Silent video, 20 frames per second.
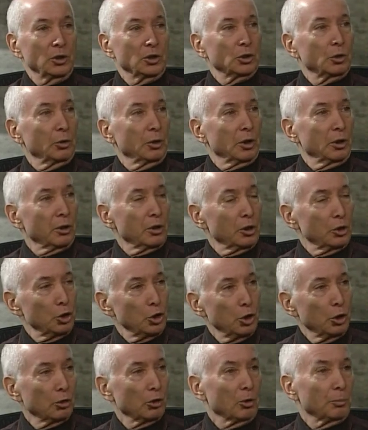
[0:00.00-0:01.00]
It's going on in
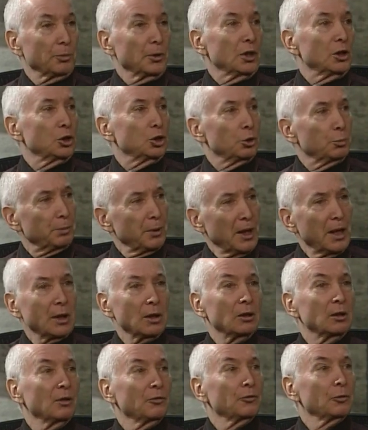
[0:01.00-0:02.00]
Europe and in Japan
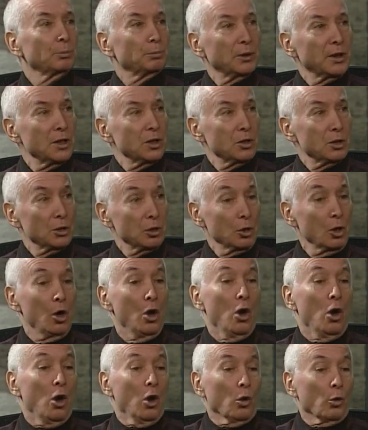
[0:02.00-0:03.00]
and different places
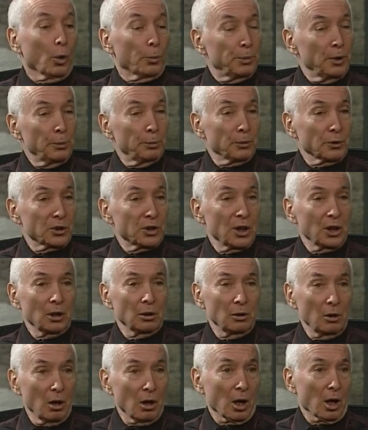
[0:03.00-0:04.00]
where people are
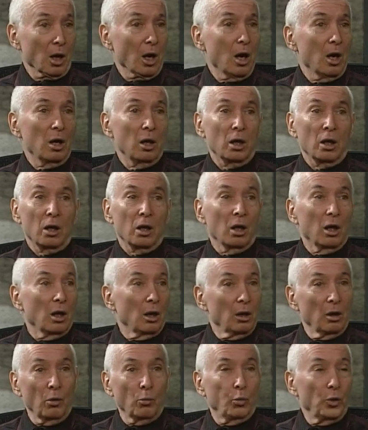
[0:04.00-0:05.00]
saying, look,
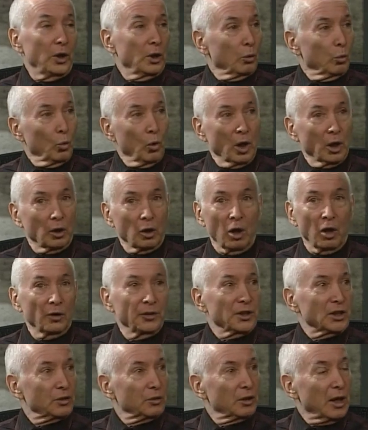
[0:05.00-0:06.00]
we don't want all
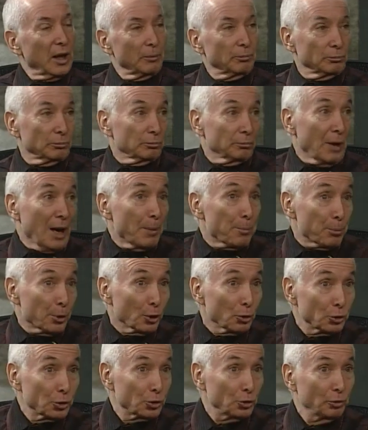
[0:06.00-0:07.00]
this. My
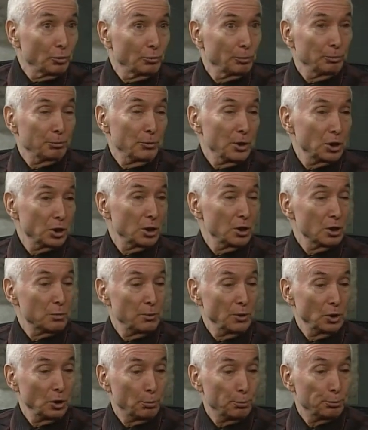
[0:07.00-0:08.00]
personal mission has
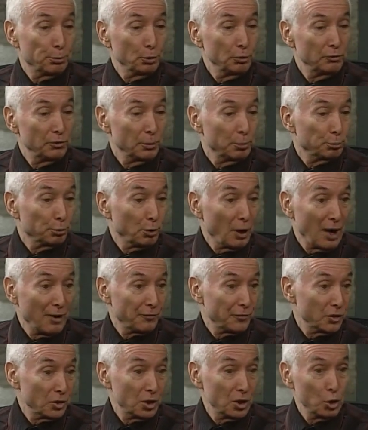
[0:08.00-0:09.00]
been to prove the
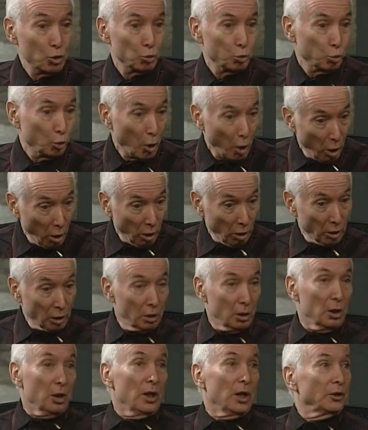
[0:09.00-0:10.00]
prophecies wrong.
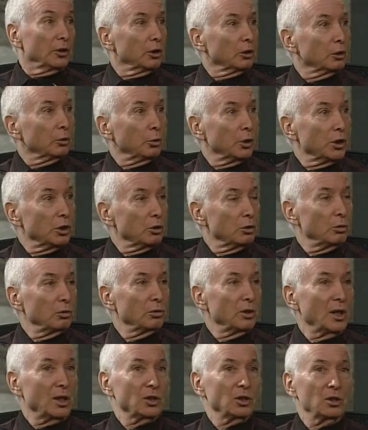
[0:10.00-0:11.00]
And the only way you do
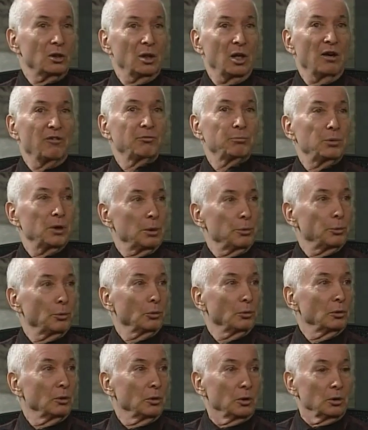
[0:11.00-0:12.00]
that is enough
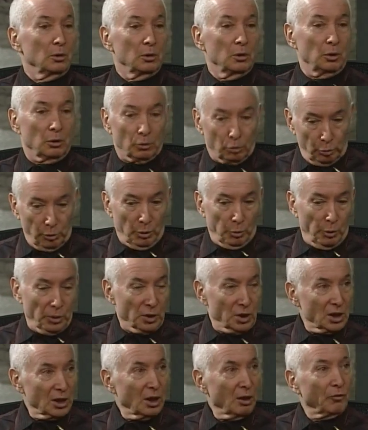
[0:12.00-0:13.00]
people, including
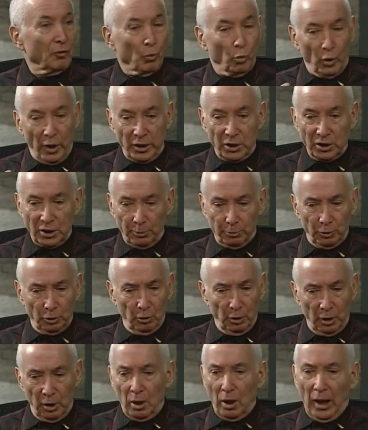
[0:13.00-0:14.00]
oneself, wakes up and
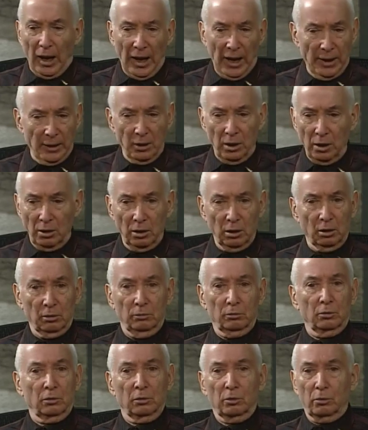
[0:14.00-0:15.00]
going, I need to
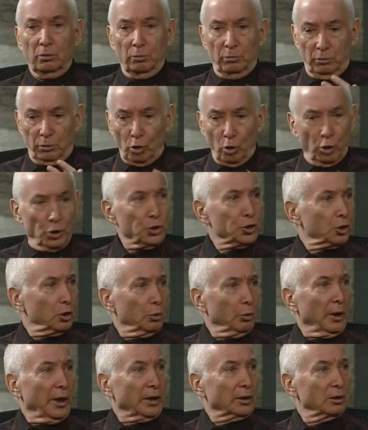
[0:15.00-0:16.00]
course
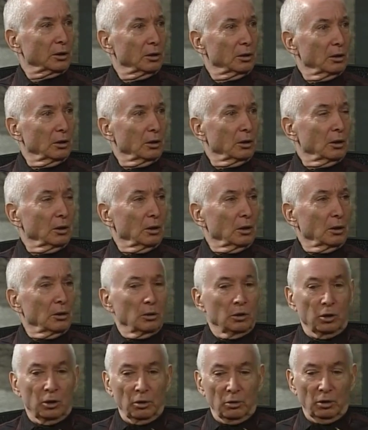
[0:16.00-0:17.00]
correct.
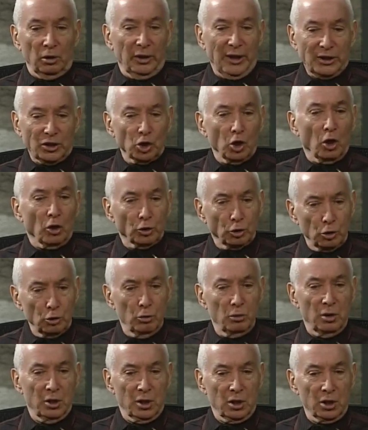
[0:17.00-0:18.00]
Let's all
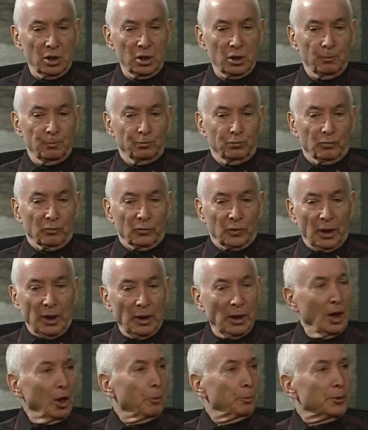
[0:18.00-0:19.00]
do this
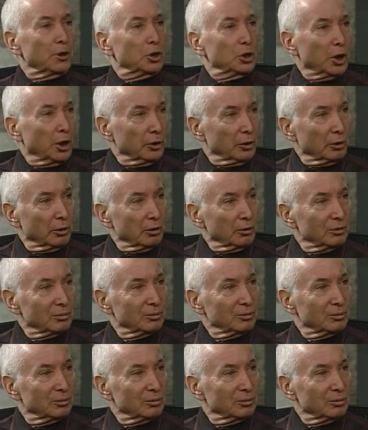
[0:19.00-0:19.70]
and help each other.